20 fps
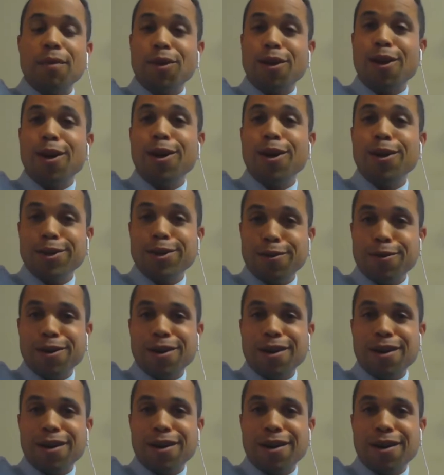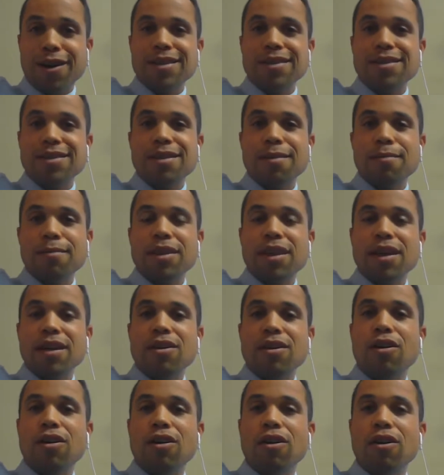They will also cause
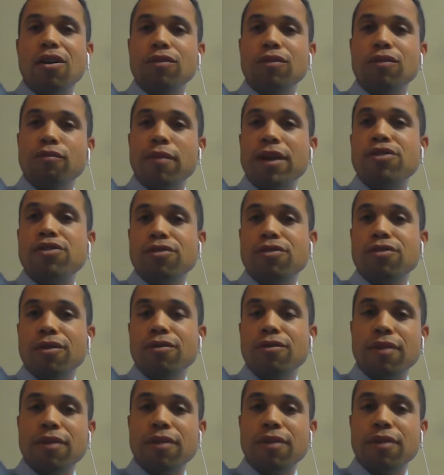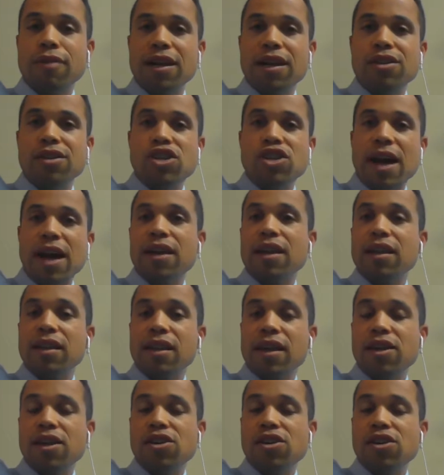something called retrograde
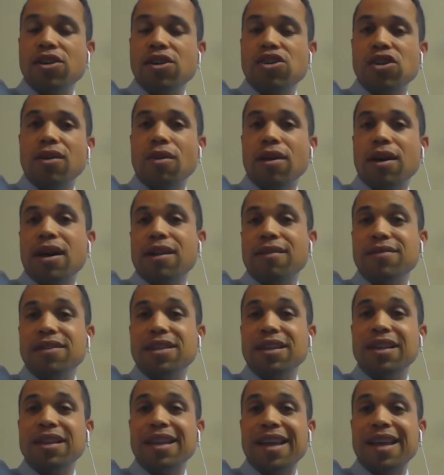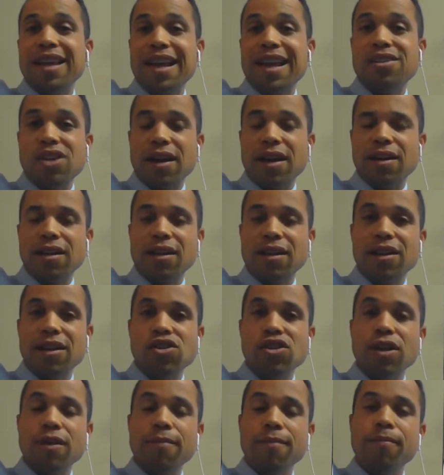ejaculation, or kind of delayed
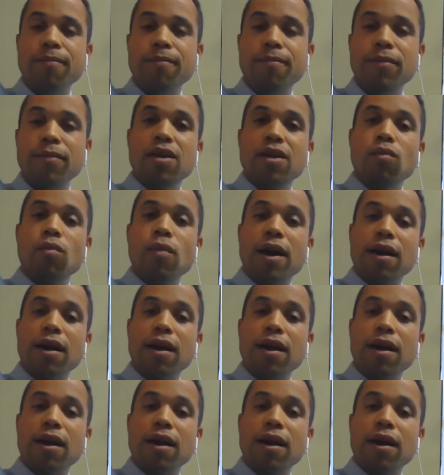ejaculation,